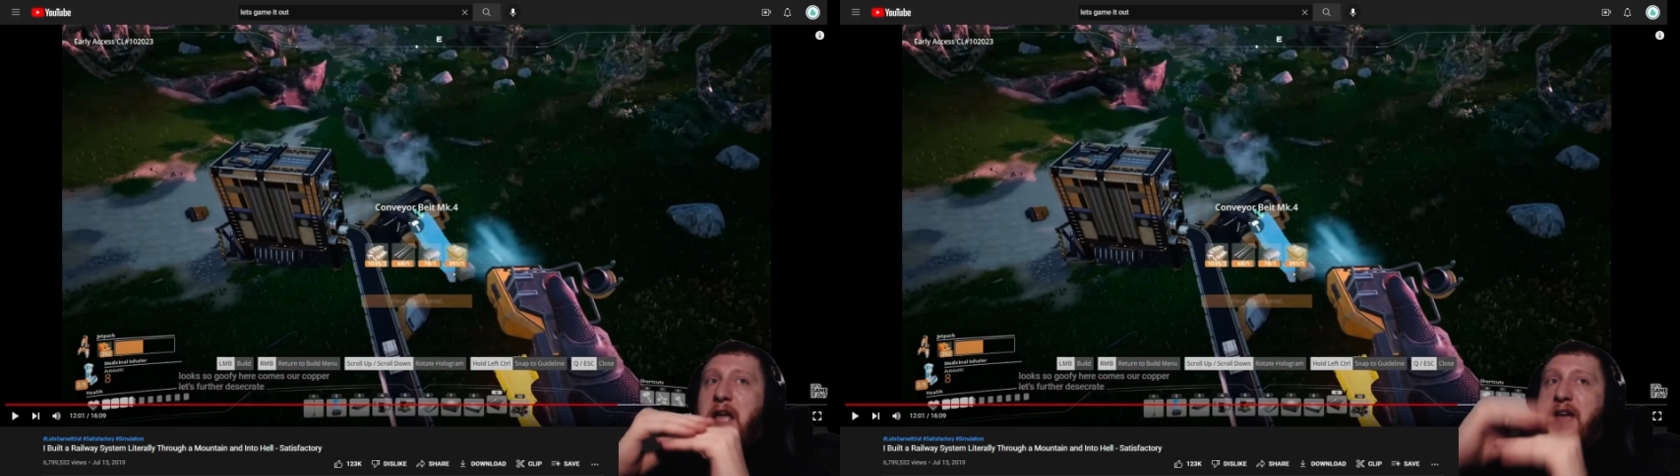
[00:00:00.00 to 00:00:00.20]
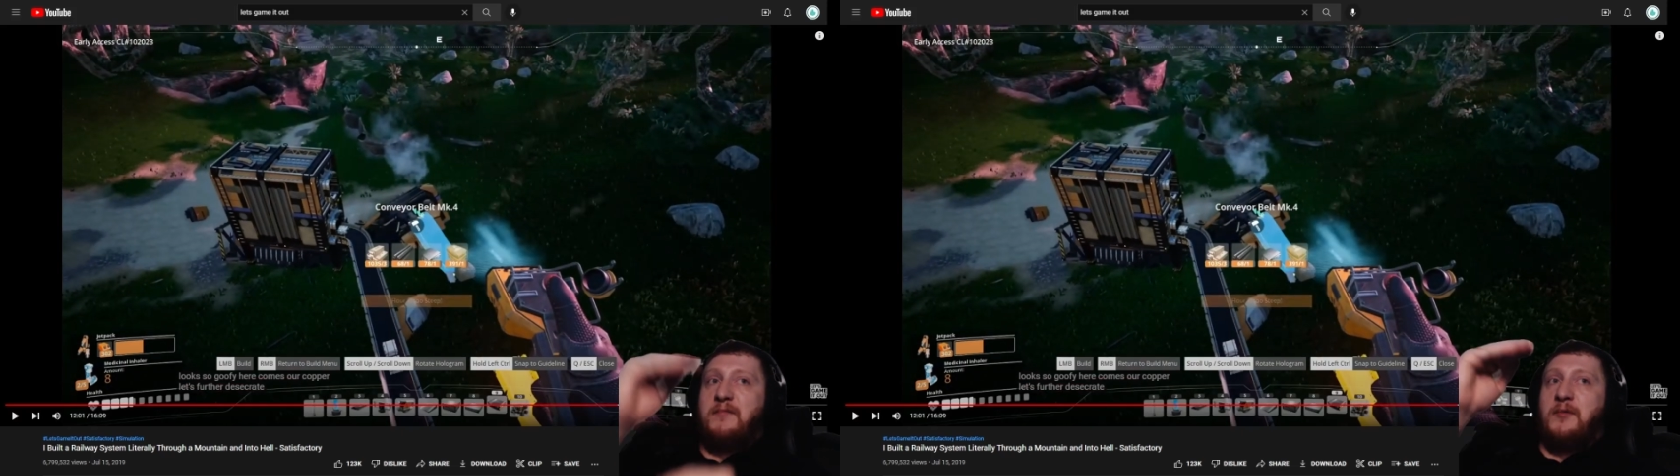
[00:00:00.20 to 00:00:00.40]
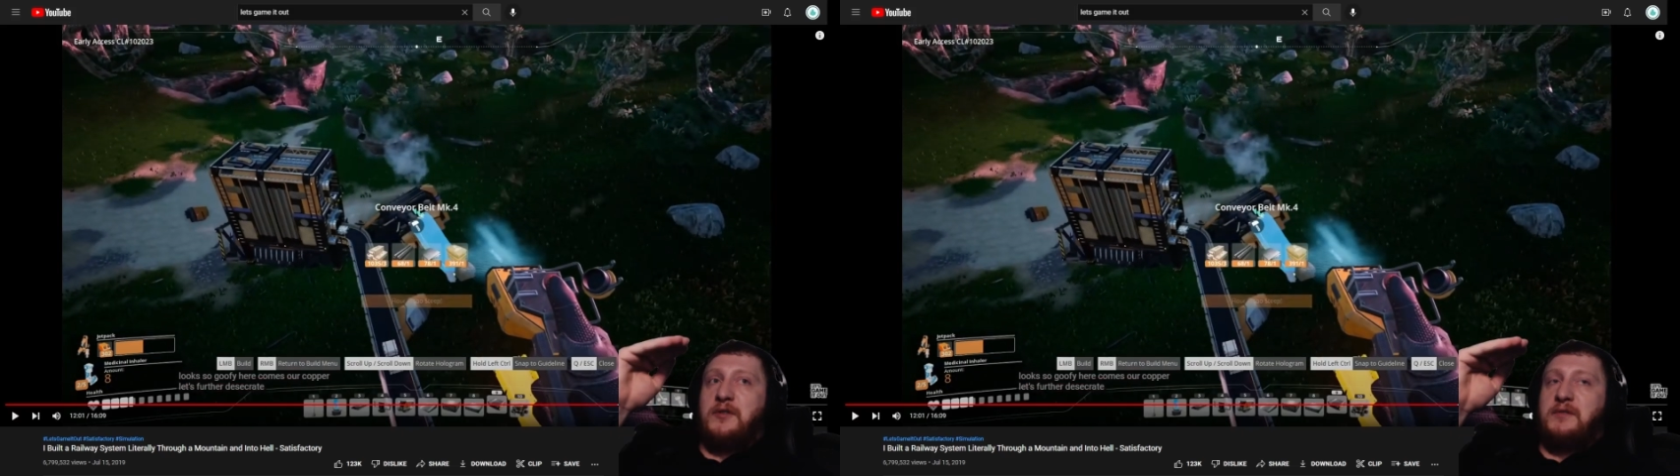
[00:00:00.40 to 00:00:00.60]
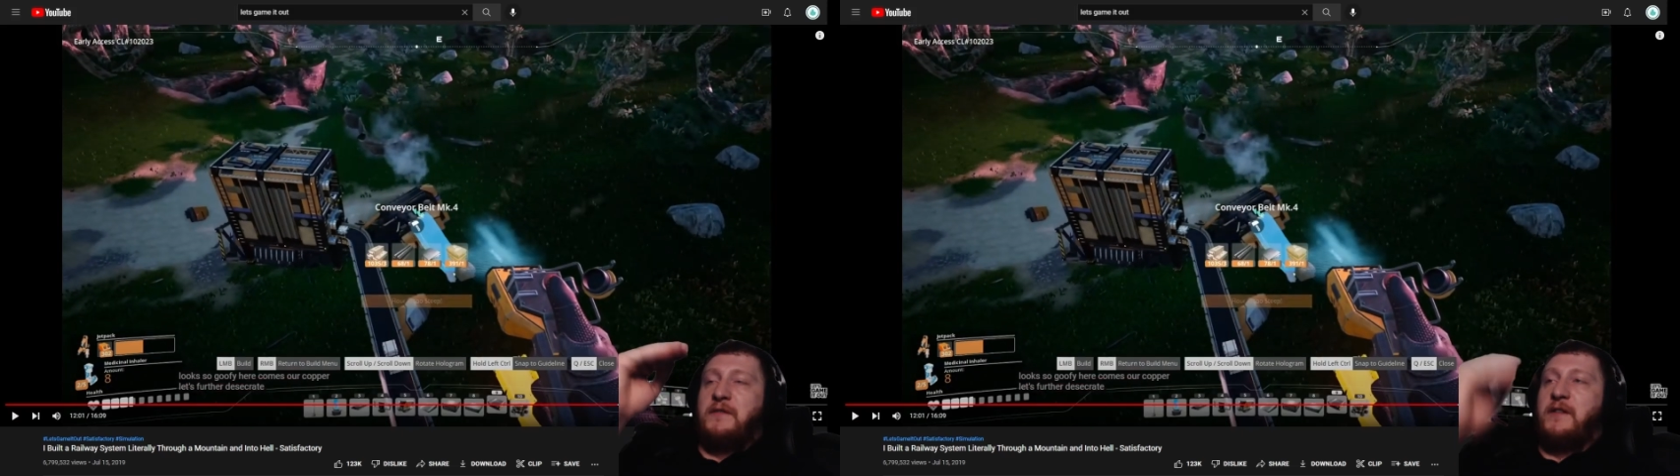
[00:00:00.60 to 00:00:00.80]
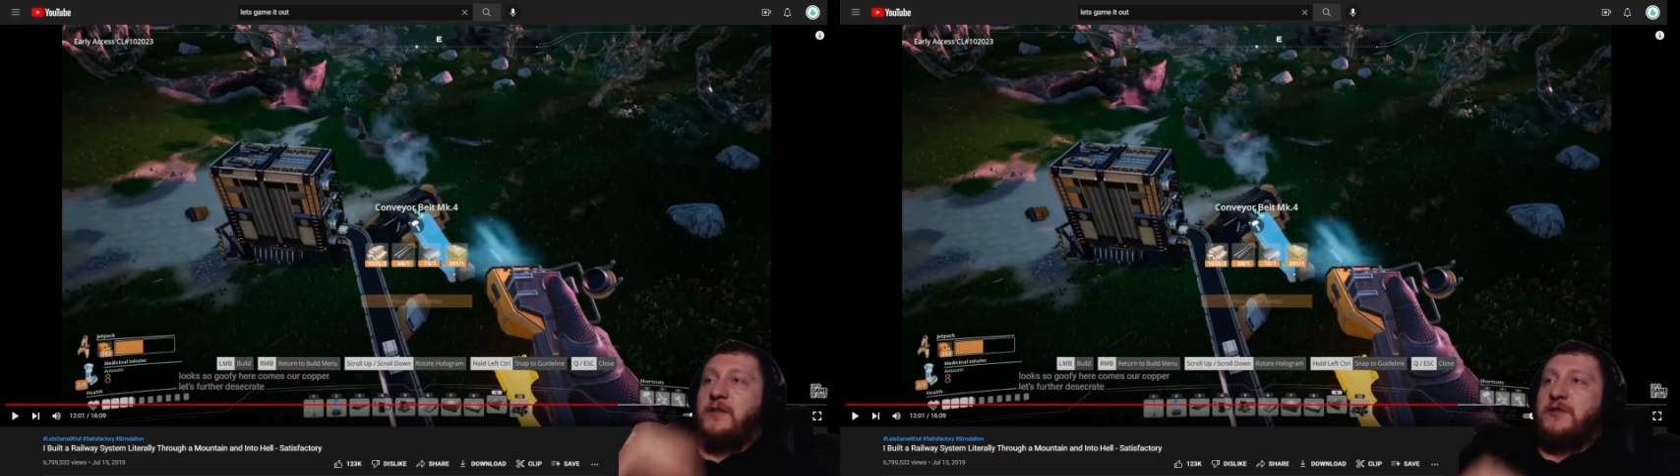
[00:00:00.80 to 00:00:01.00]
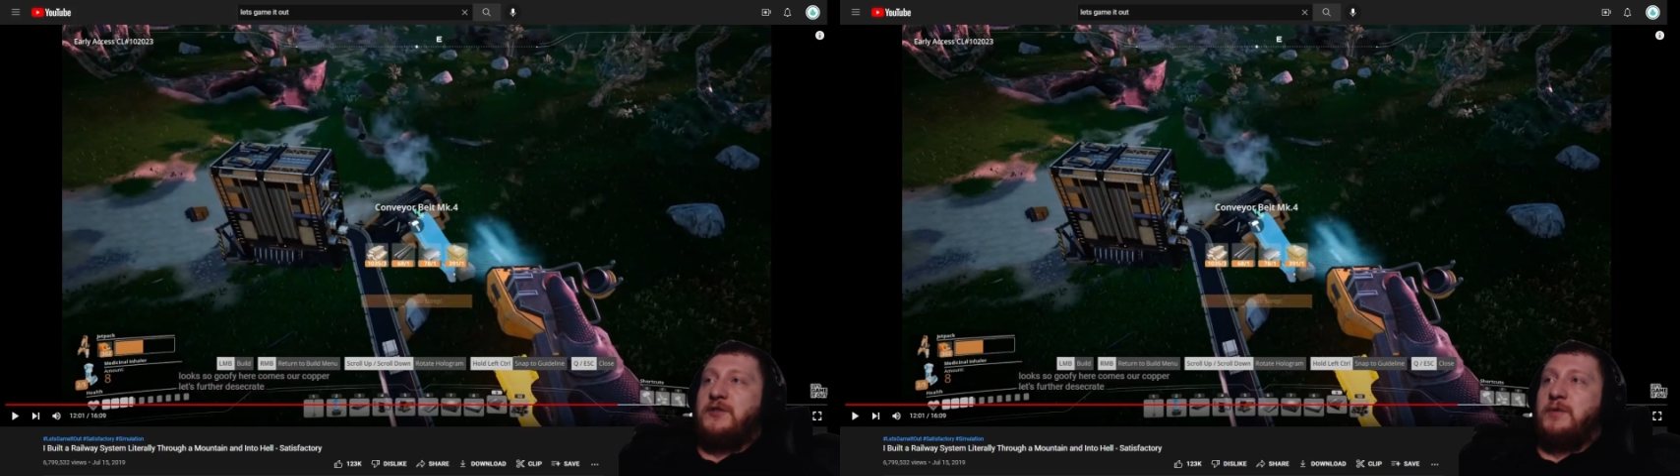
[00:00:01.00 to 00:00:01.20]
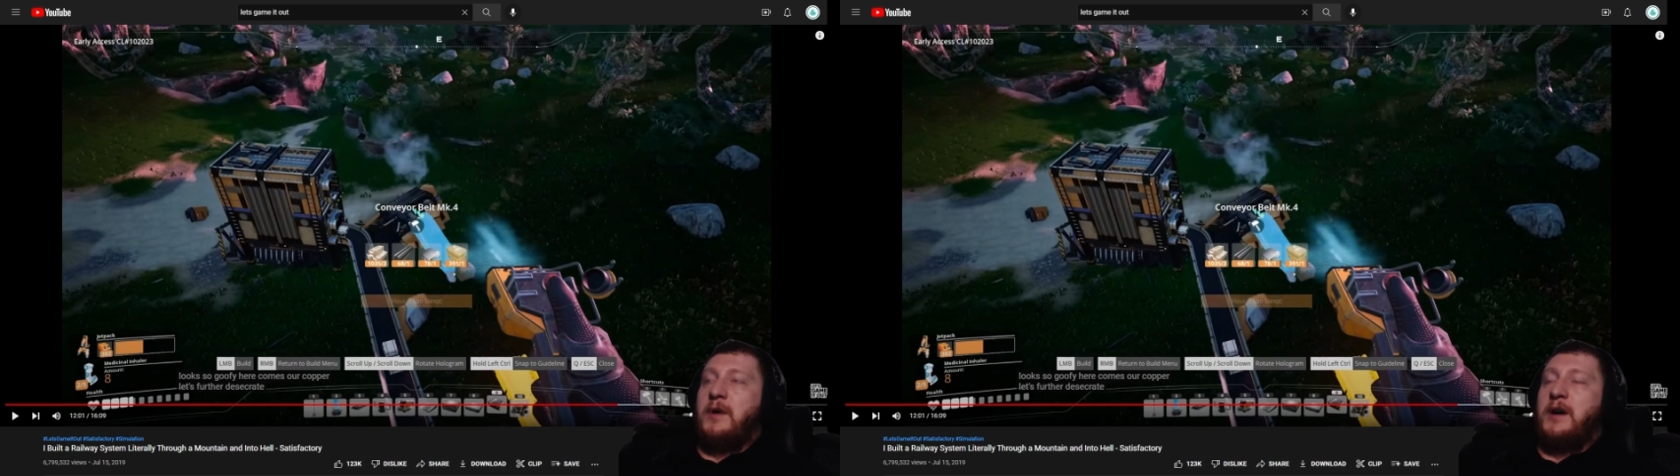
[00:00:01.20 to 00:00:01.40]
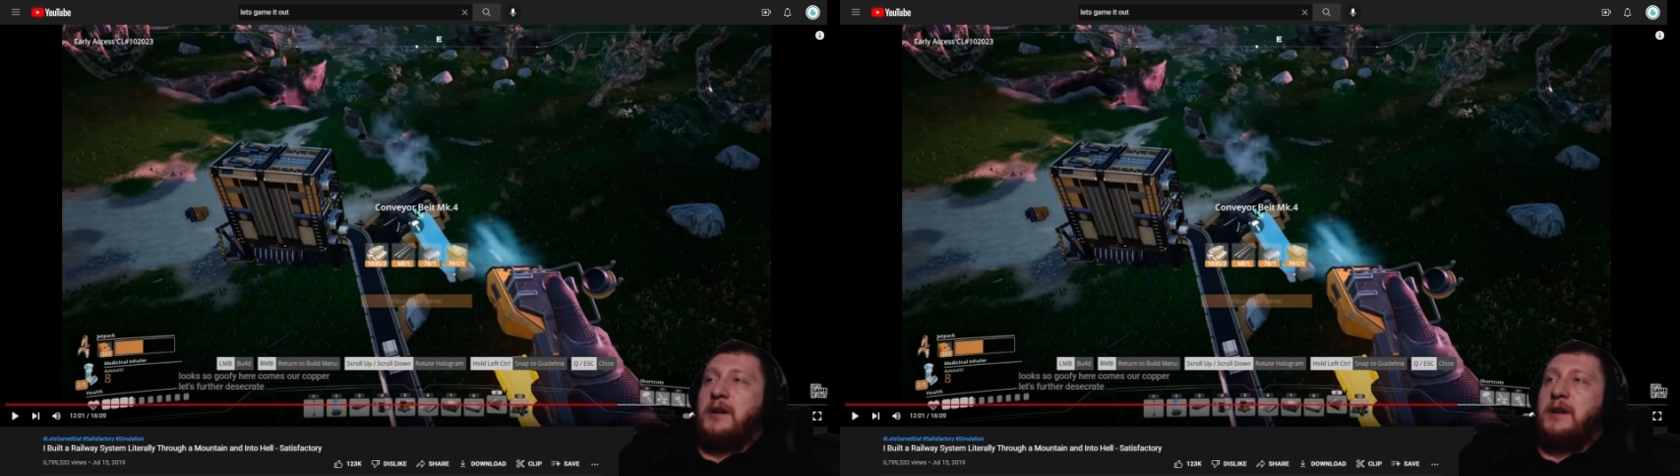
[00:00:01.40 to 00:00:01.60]
have them go as far as you
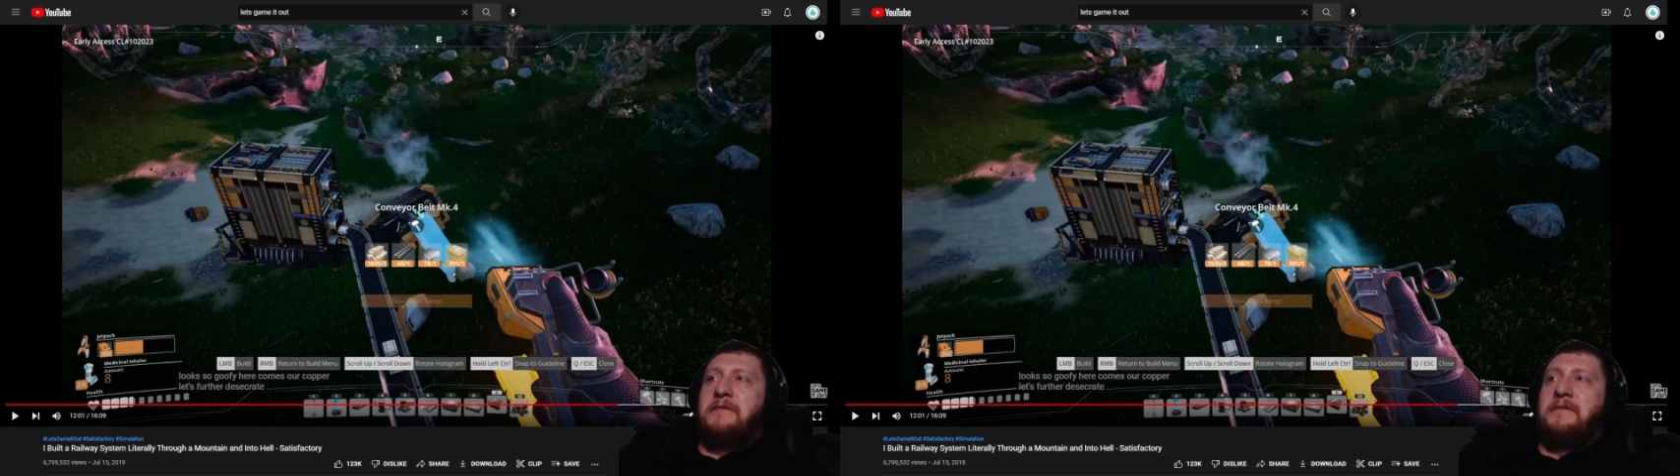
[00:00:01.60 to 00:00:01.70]
want.